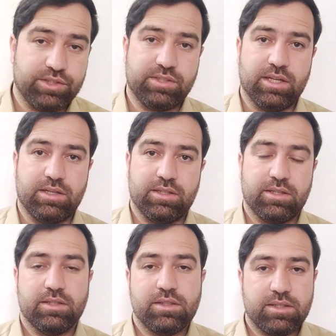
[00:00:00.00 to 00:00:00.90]
result.
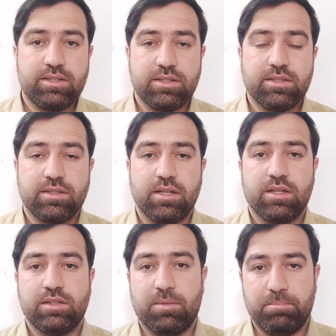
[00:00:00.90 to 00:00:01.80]
This is
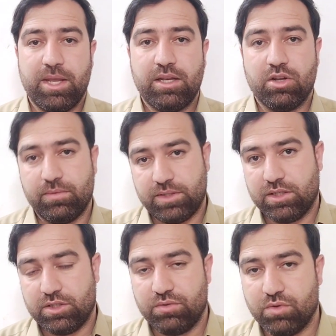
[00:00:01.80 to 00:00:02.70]
the main
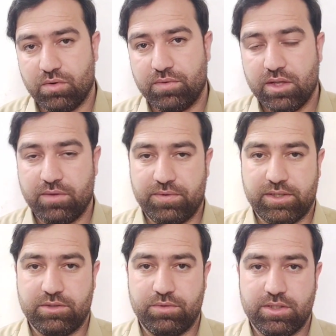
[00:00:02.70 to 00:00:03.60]
objective of
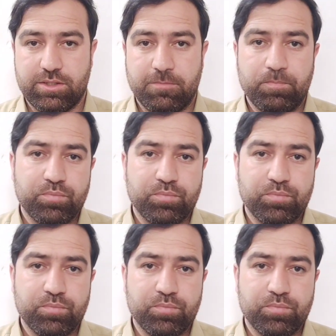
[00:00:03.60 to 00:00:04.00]
effectiveness.